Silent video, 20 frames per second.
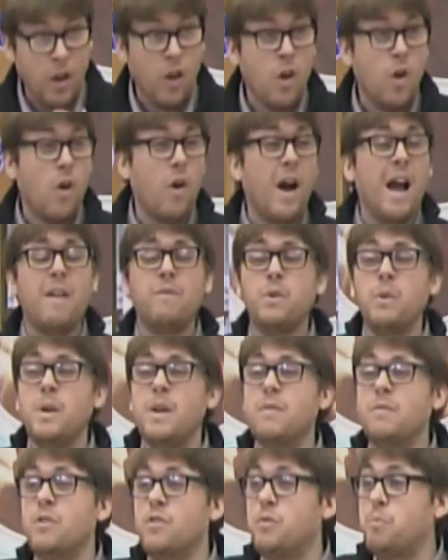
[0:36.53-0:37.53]
Or have you
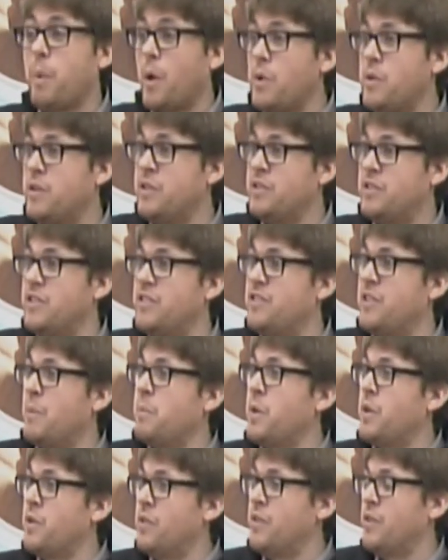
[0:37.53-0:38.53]
even spoken to
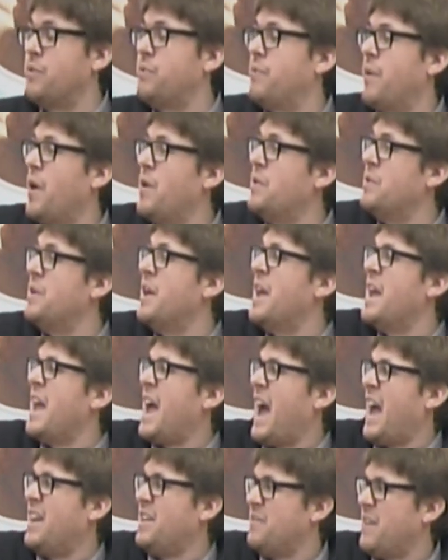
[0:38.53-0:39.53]
someone on the phone
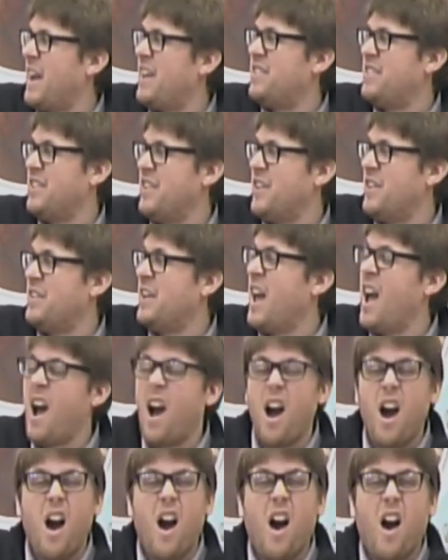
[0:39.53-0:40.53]
and you've actually gone,
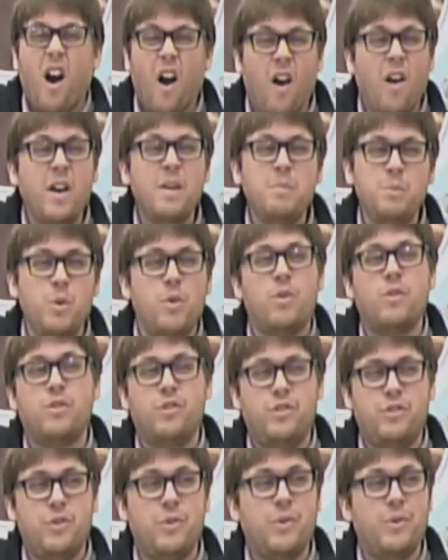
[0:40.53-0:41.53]
I'm not
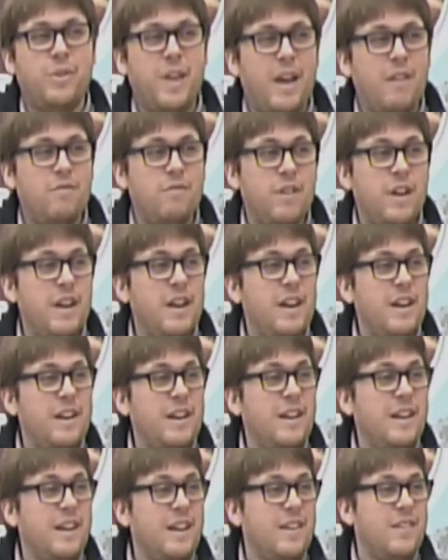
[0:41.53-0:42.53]
sure they're really
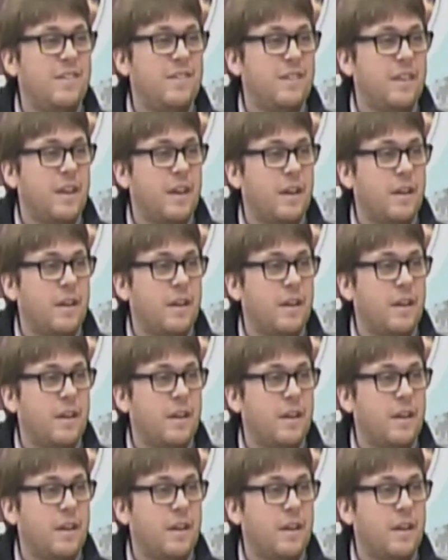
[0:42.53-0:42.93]
listening.